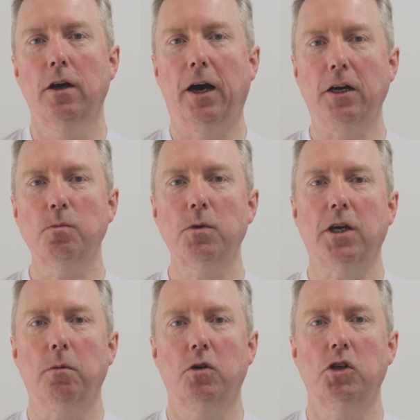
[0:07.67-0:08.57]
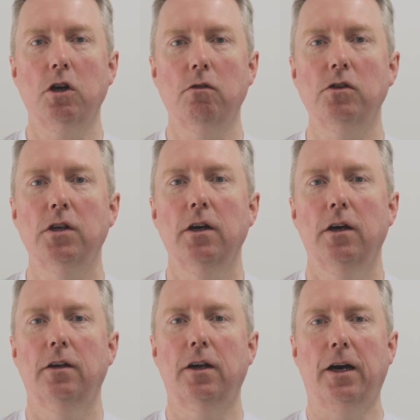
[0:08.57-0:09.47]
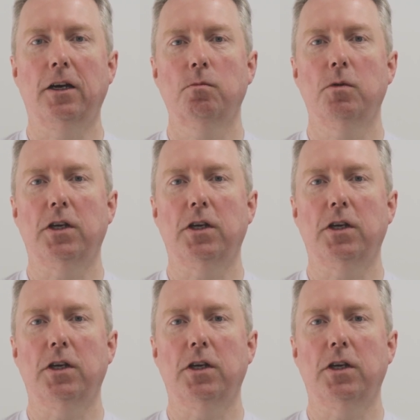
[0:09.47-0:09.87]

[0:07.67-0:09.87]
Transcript: IASME cyber assurance and IASME